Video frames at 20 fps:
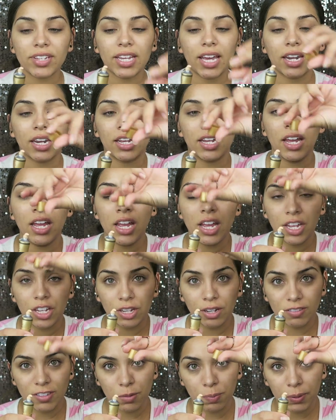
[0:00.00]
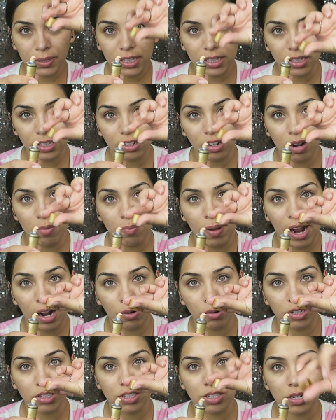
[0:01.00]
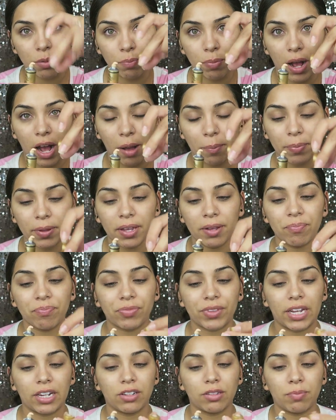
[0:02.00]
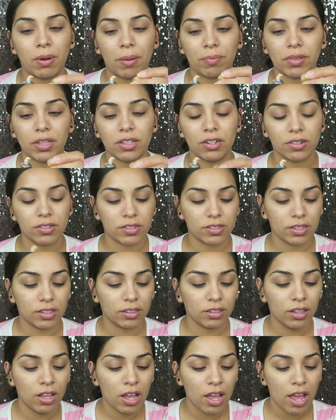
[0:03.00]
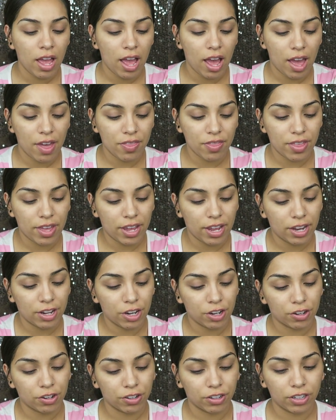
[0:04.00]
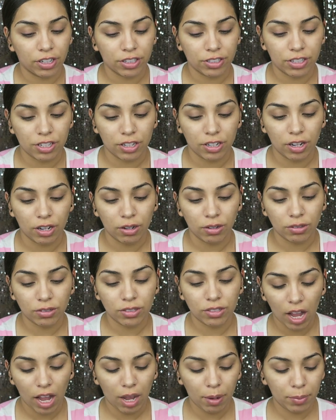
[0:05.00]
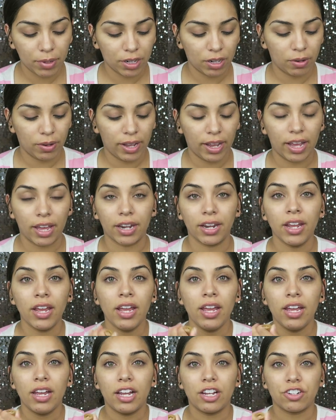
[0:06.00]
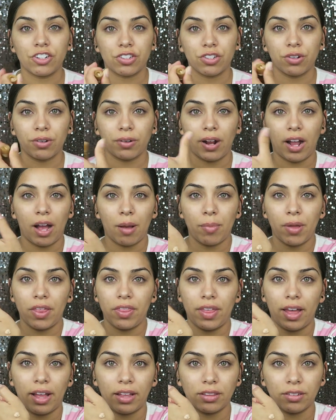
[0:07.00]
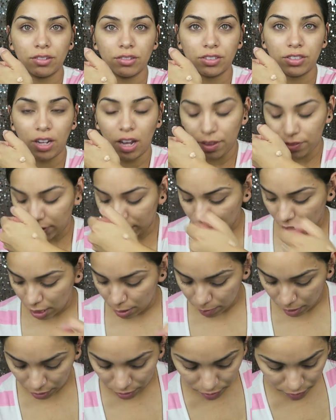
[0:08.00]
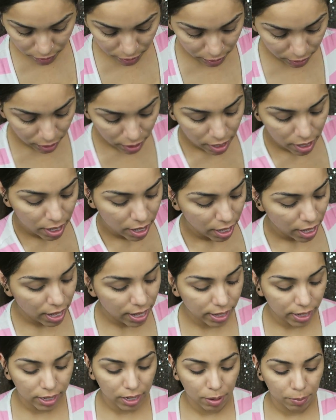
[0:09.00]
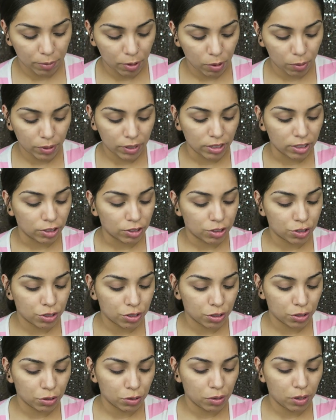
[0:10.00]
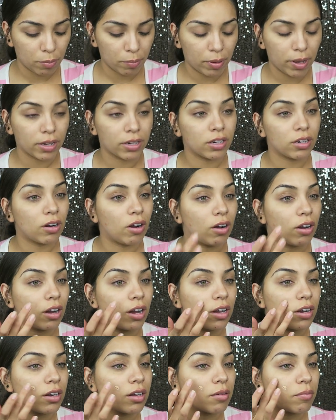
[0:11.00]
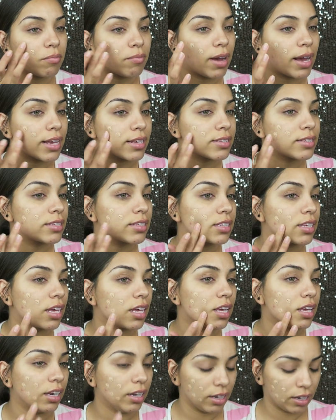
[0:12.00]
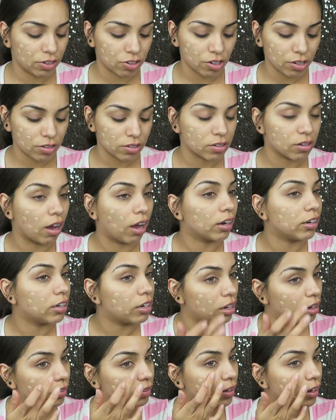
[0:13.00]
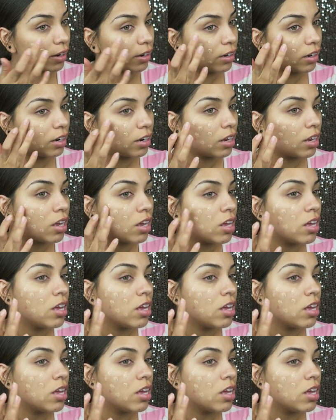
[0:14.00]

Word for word: to get it, you have to put the lid on backwards to pop it, like pop the little seal and then you're good to go. So I'm gonna go ahead and just grab that little dot that came out of there and I'm going to put it on my skin and just dot it on there.